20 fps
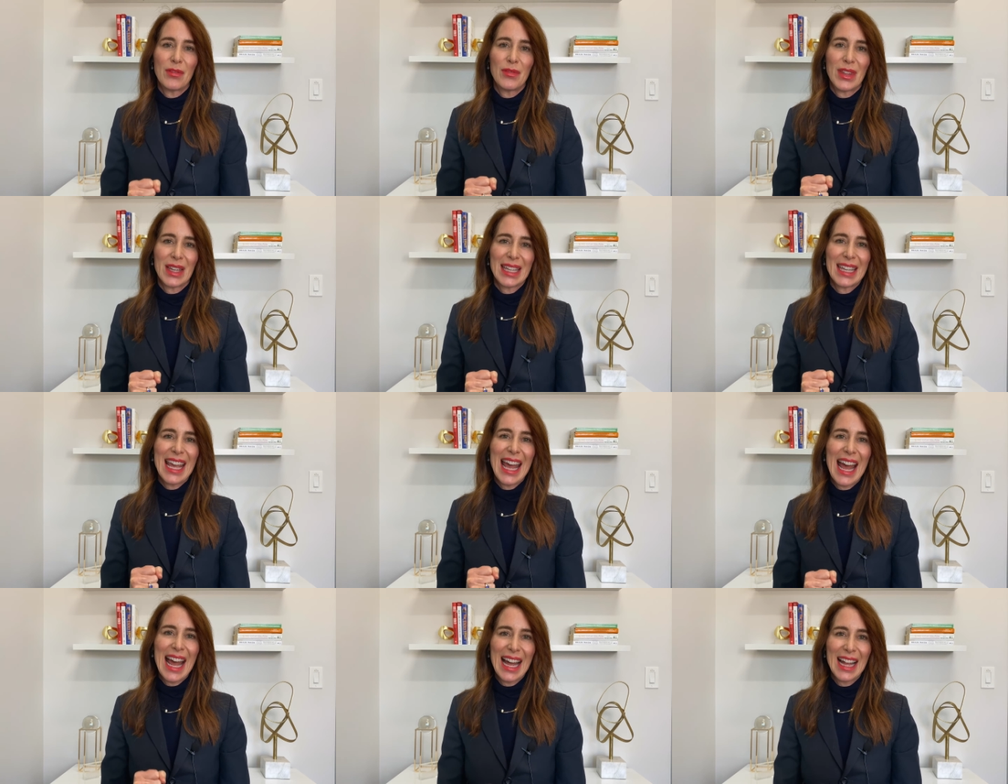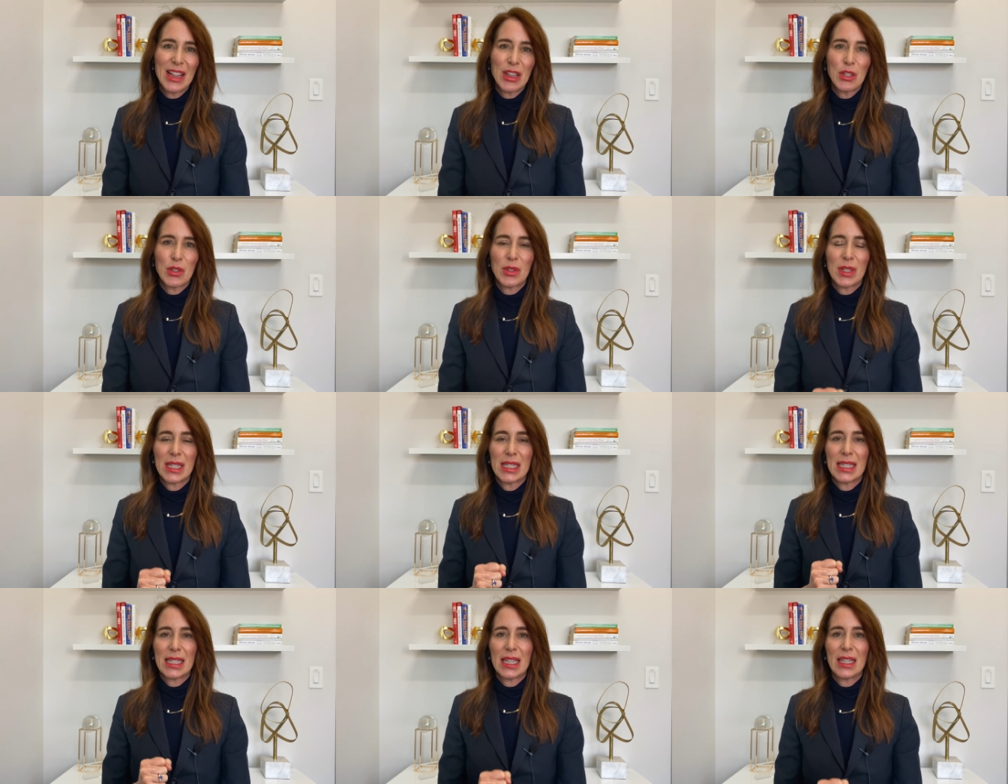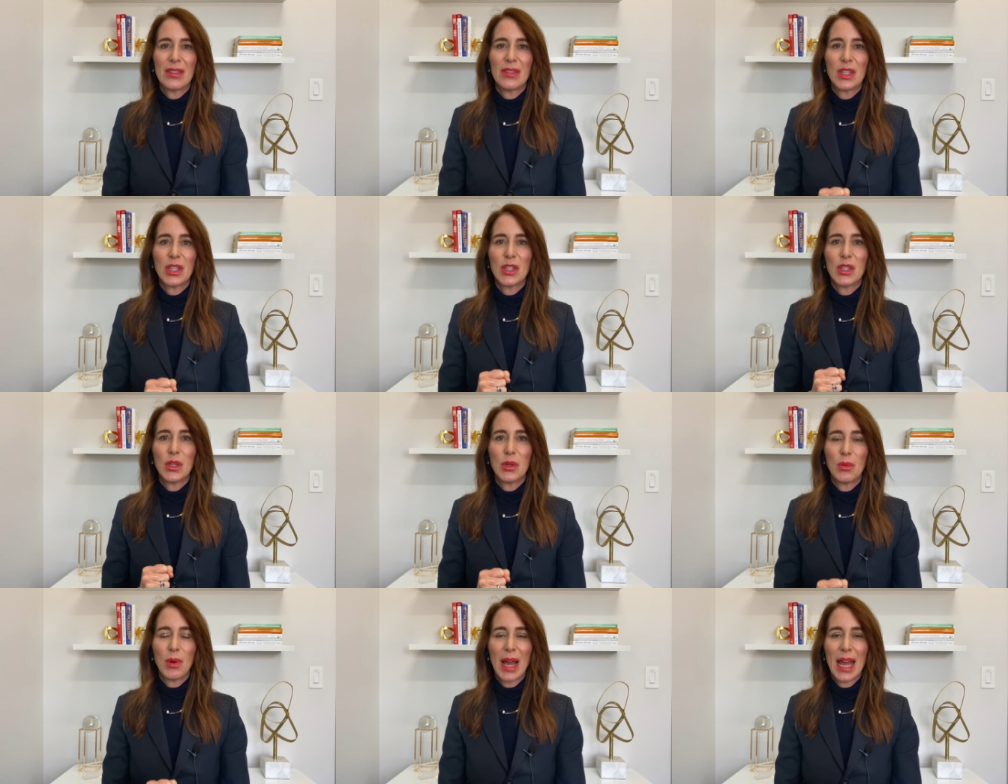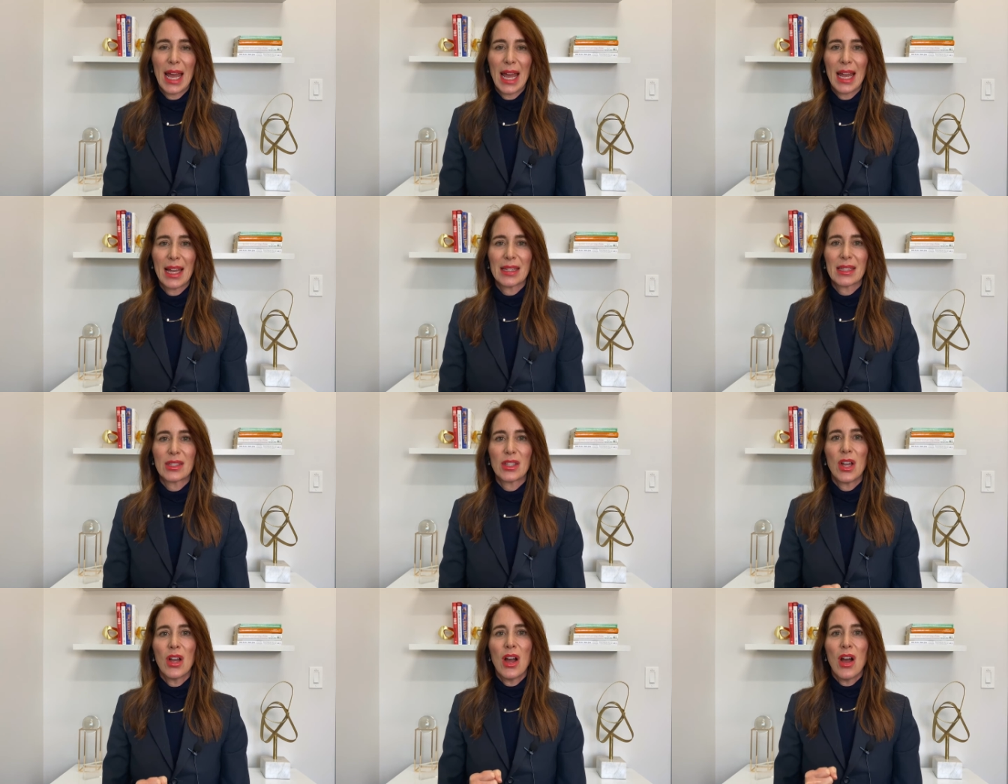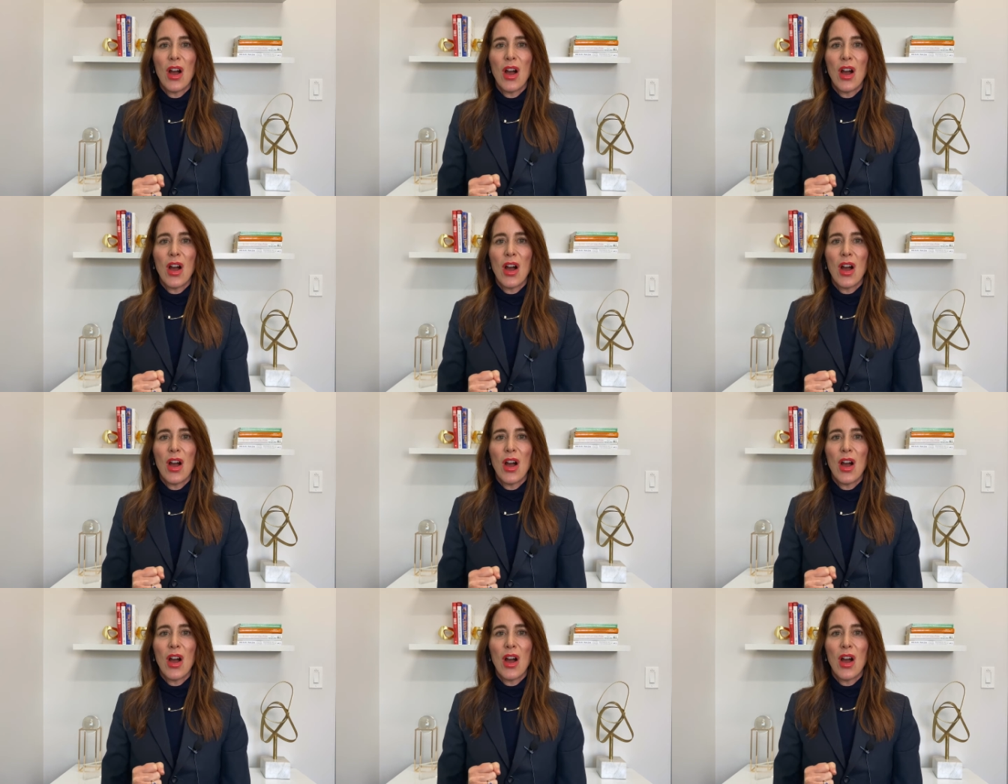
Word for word: of the calories in the US